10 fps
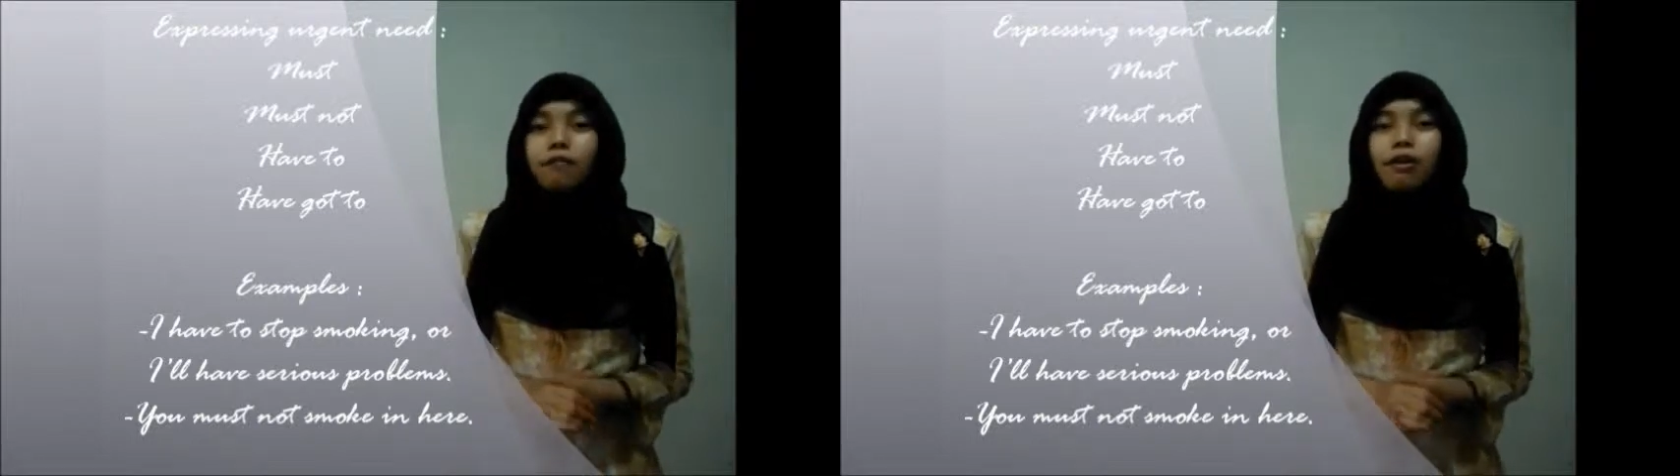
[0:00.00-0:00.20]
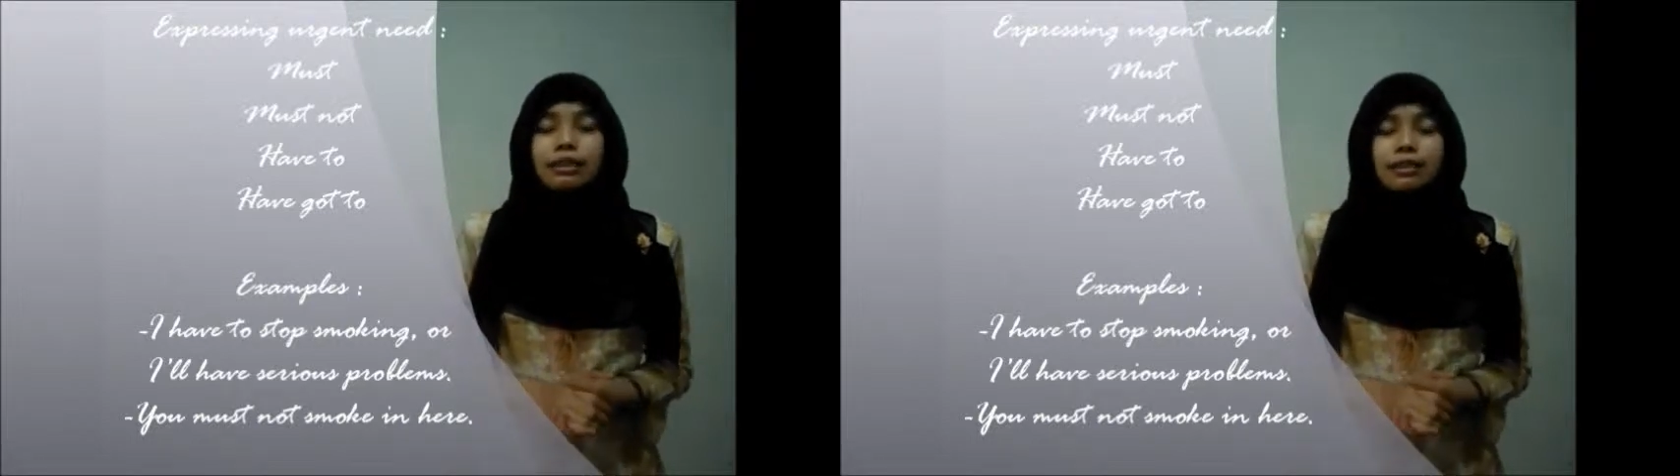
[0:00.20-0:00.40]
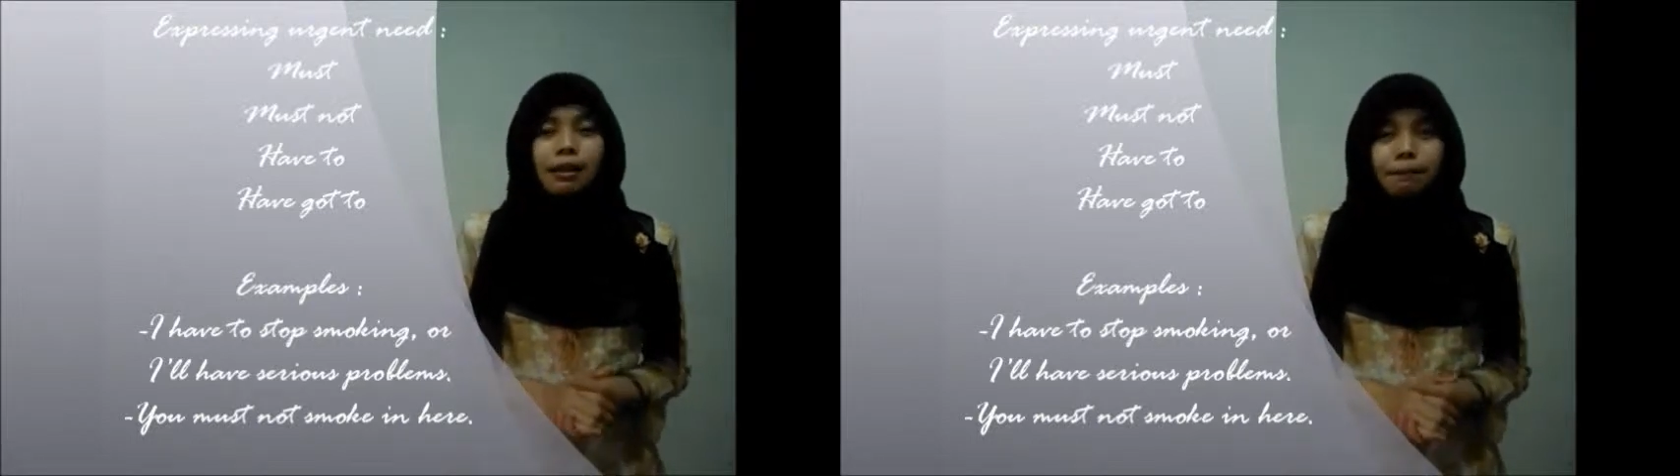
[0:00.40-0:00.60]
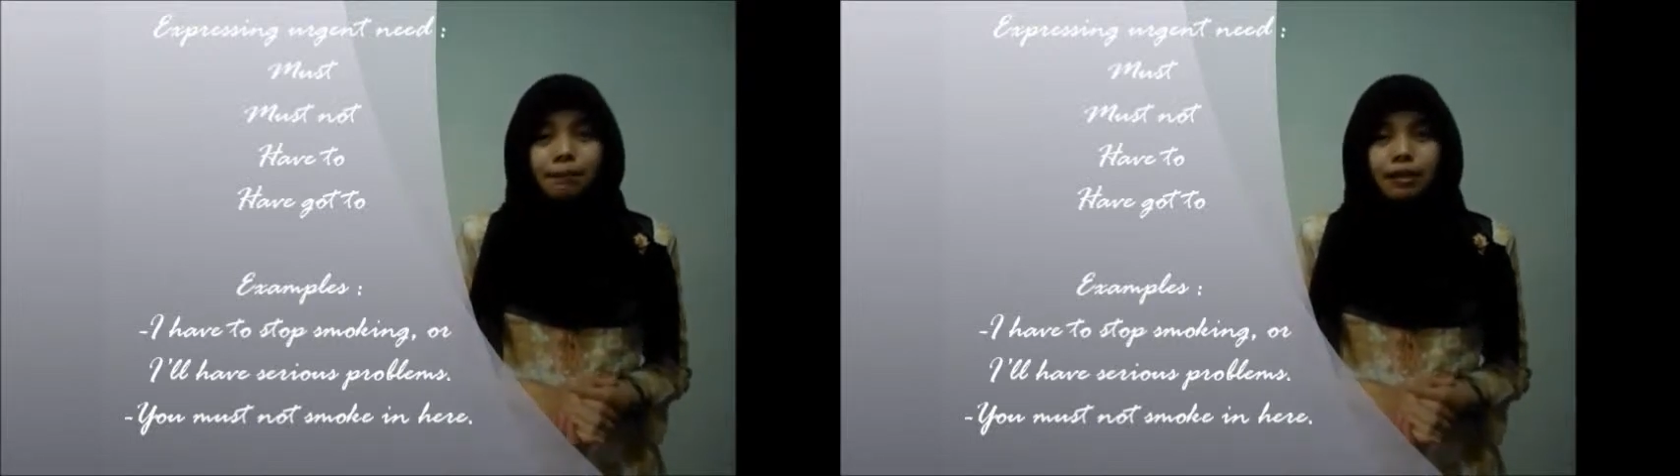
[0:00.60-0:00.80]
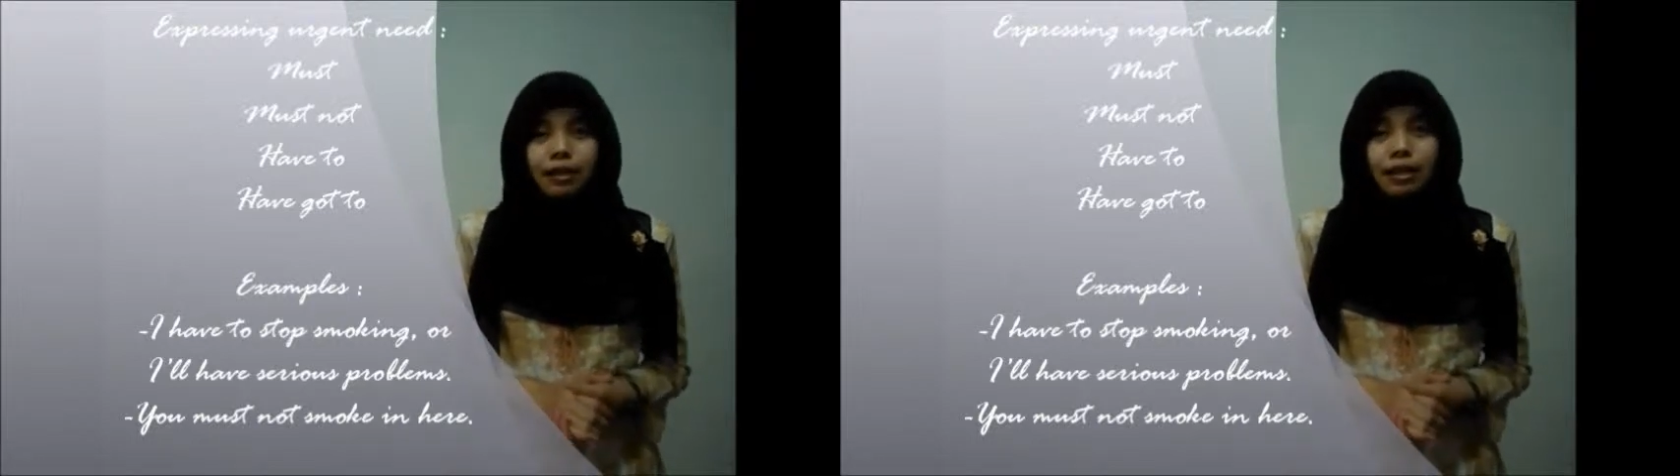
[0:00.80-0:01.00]
For
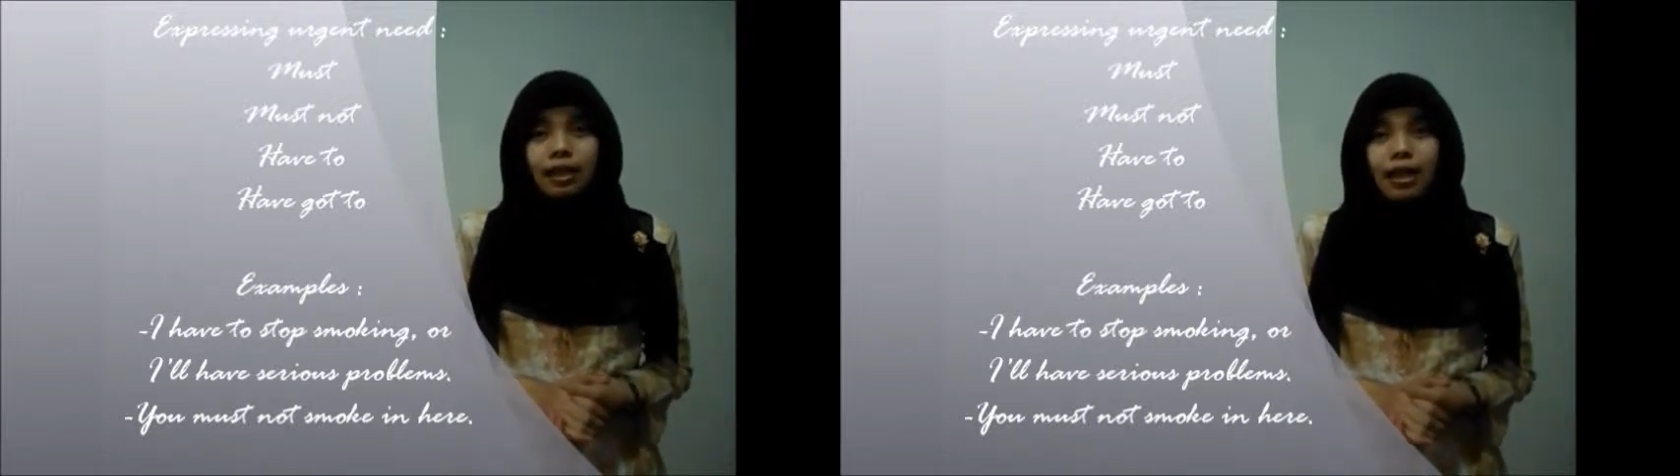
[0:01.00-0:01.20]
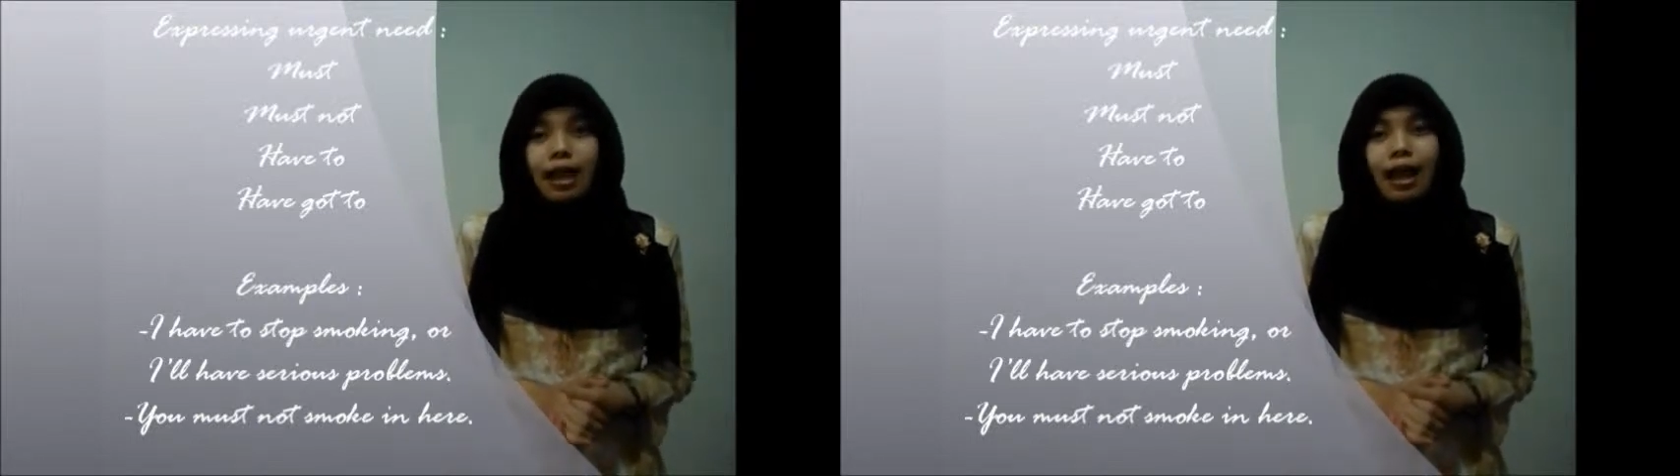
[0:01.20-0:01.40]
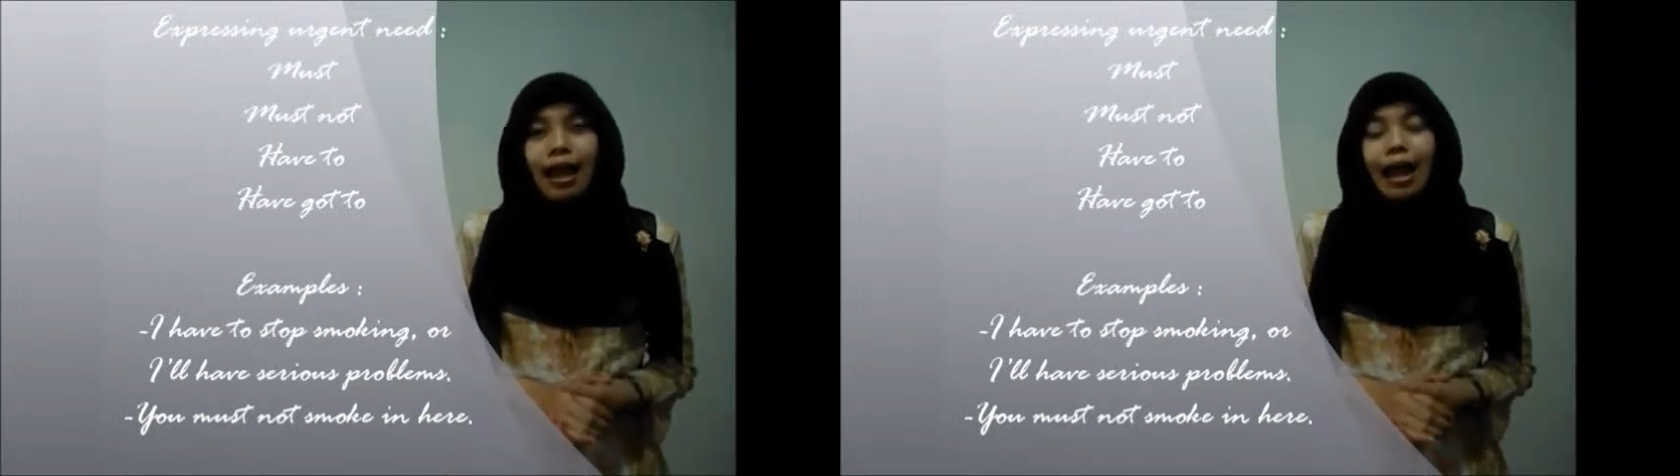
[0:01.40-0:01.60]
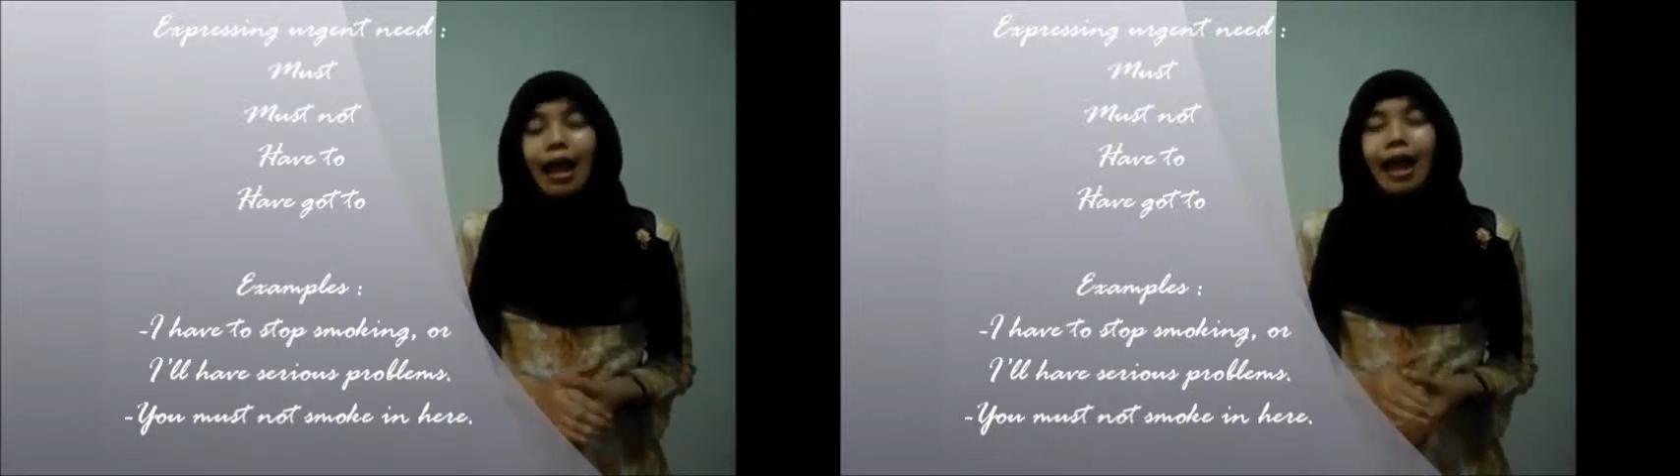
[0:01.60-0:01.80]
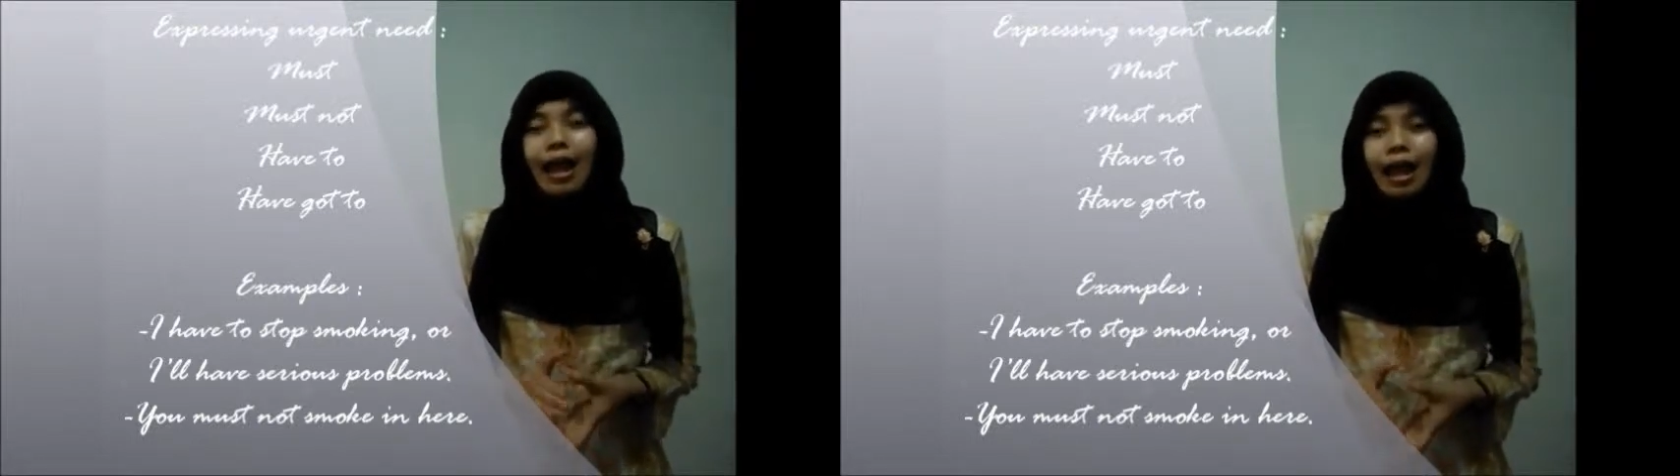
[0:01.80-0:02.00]
example,
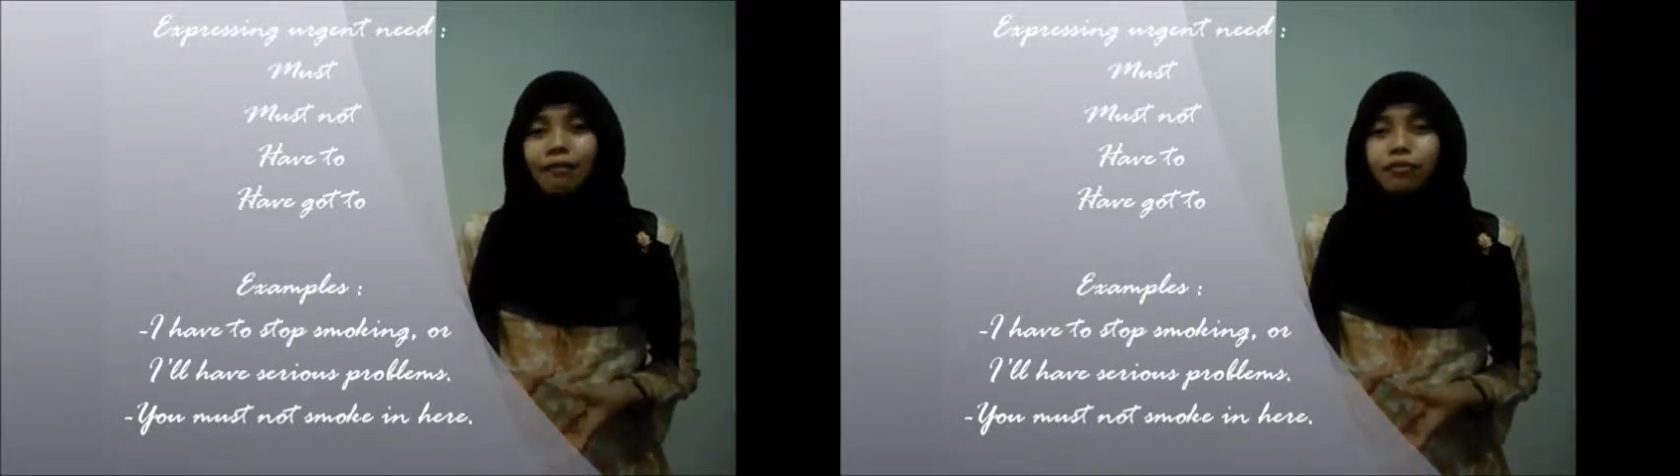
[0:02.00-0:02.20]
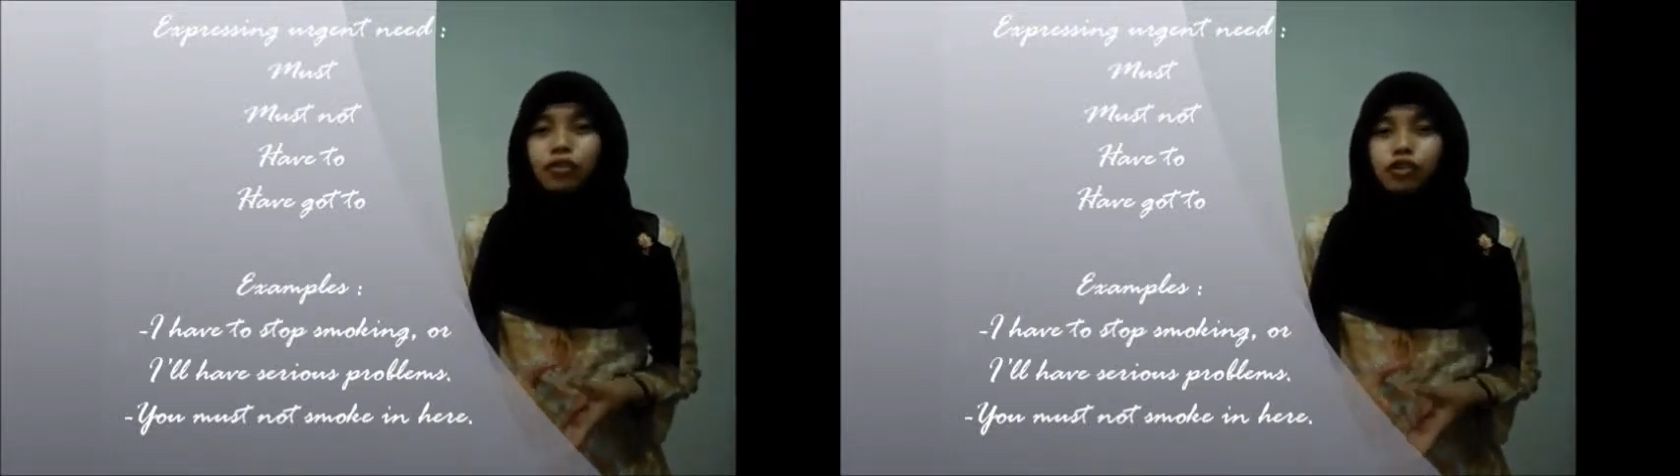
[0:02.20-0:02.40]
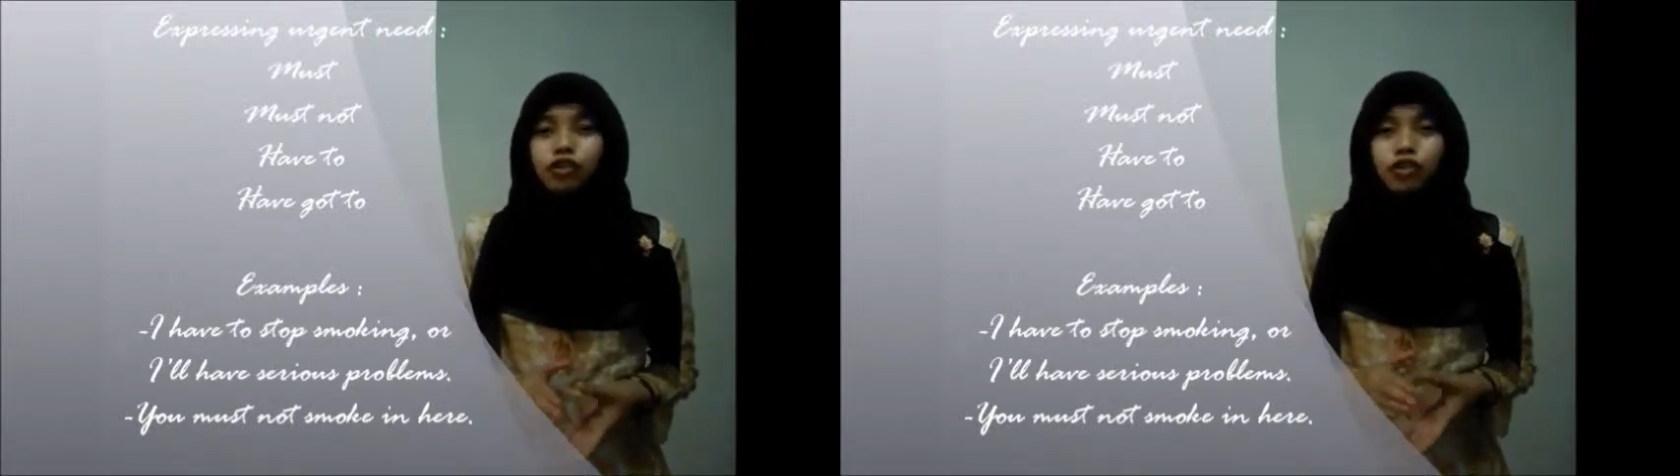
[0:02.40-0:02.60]
I have to